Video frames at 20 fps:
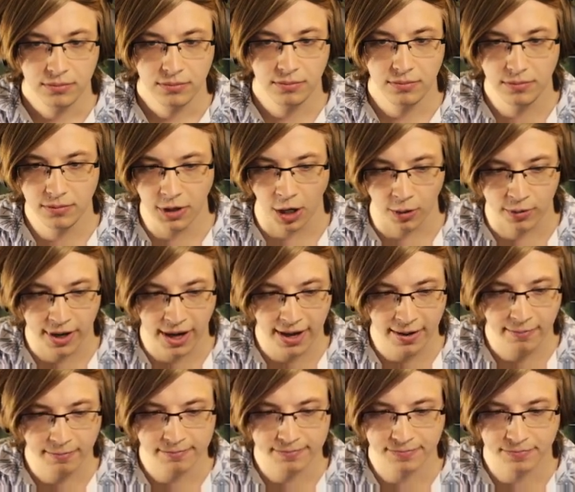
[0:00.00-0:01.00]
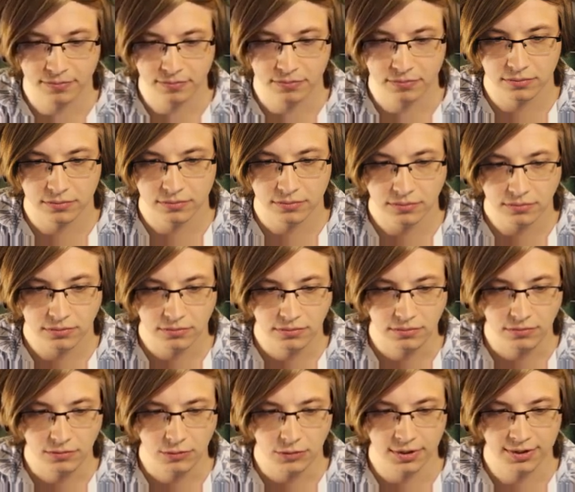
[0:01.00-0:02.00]
Okay.
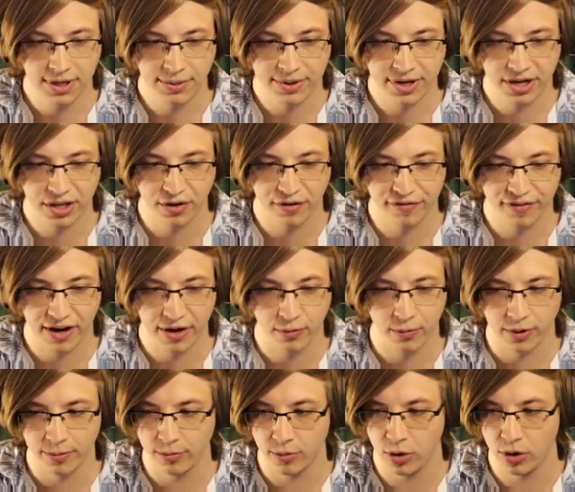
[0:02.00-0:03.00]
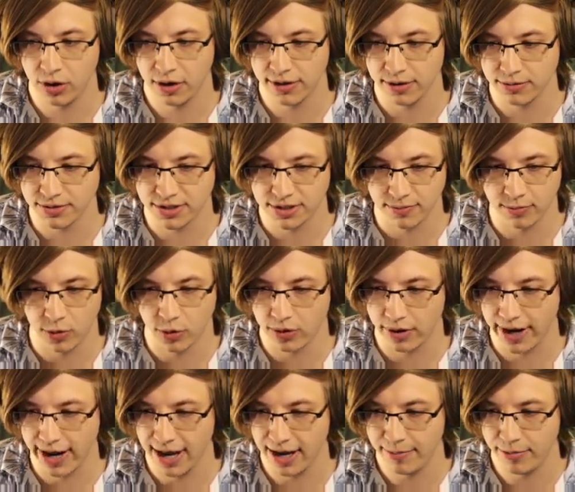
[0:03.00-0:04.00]
Now we gotta go find one more. There's some more
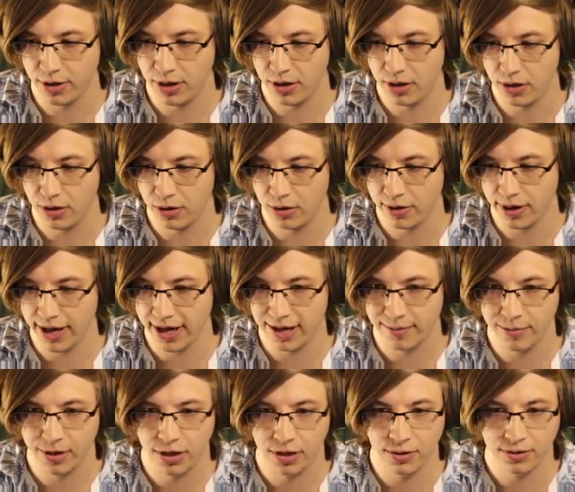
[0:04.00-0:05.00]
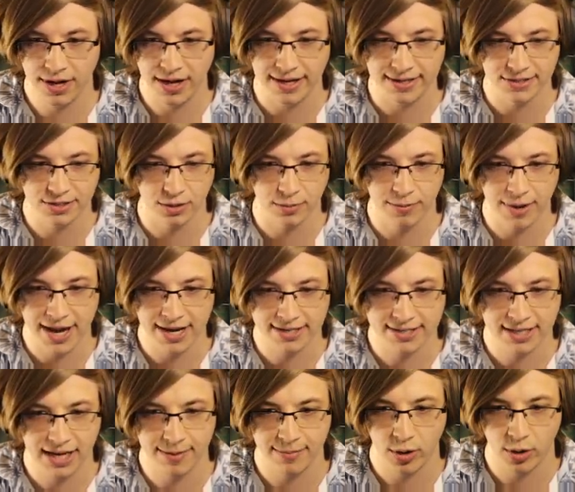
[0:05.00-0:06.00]
ammo. Ammo, nice. So max
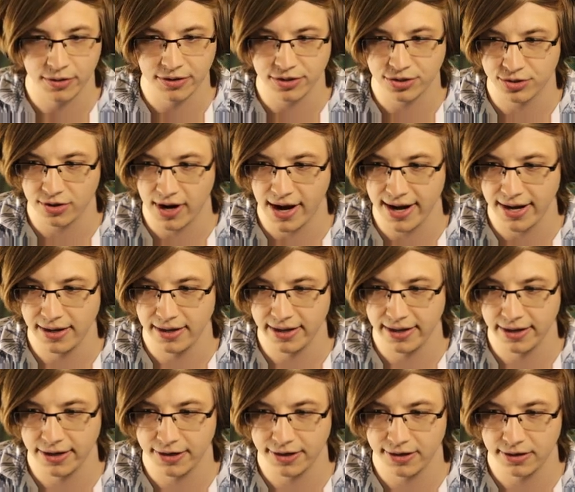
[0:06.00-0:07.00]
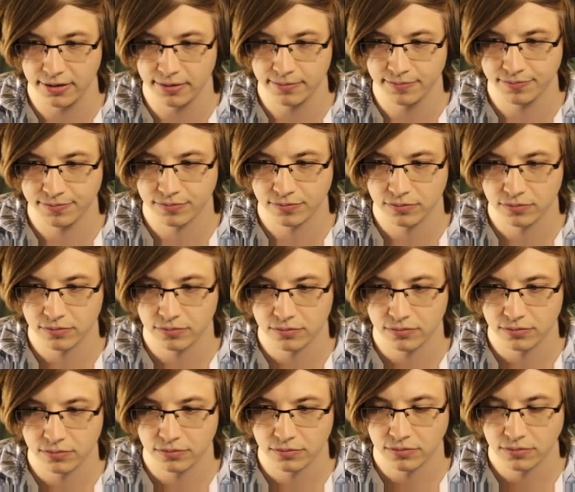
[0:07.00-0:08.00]
ammo on the trident here.
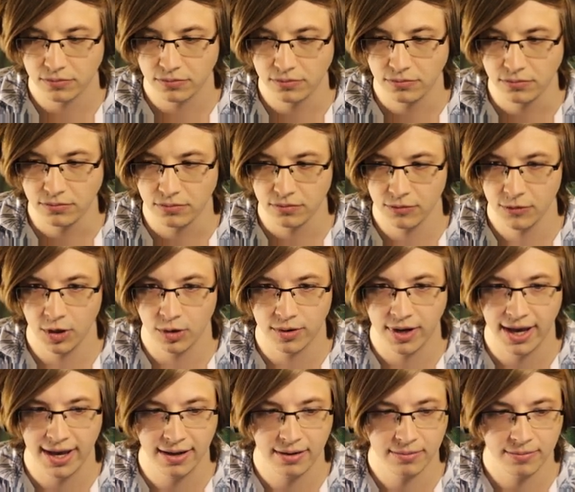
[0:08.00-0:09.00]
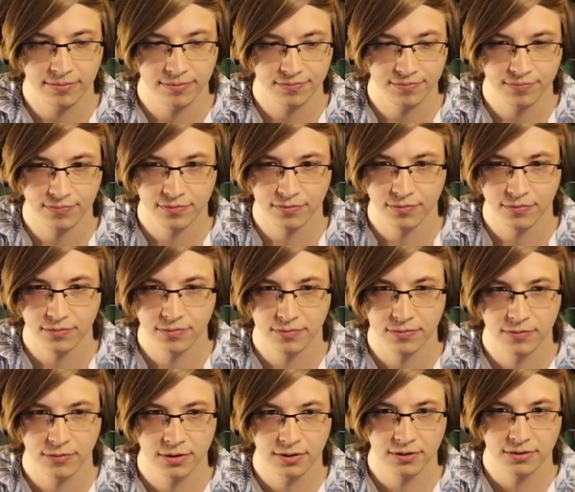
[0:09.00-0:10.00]
Okay.
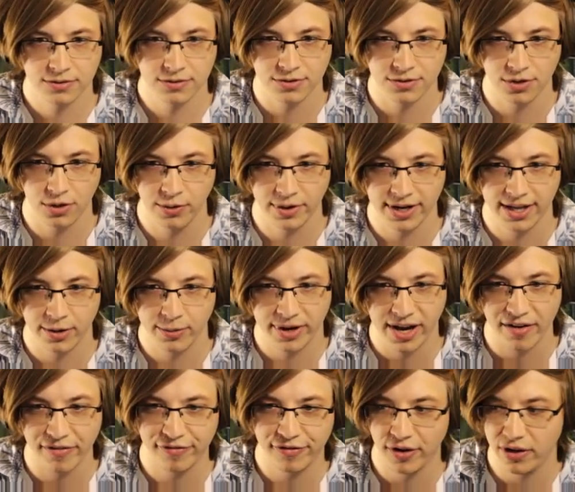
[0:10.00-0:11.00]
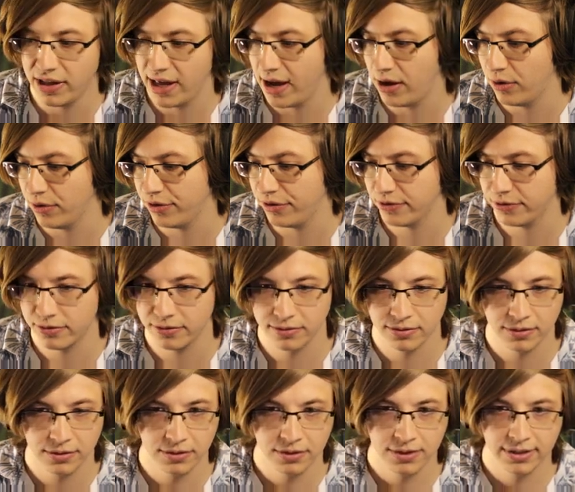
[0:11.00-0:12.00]
Let's do it here. We got full health.
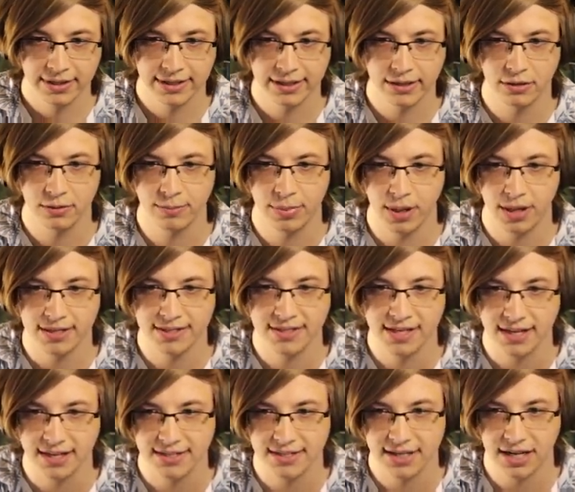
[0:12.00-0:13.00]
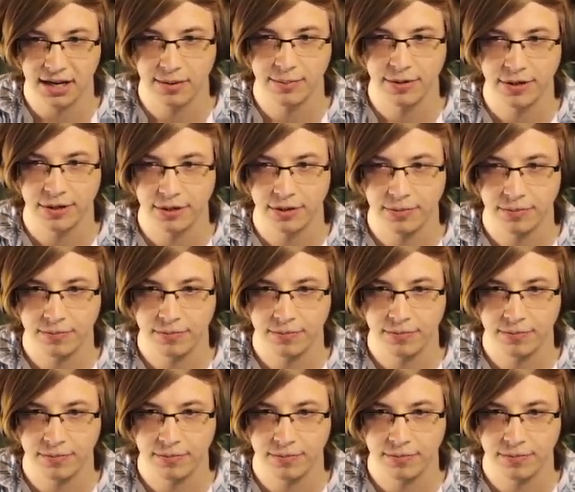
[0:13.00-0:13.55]
Killing boss second time here.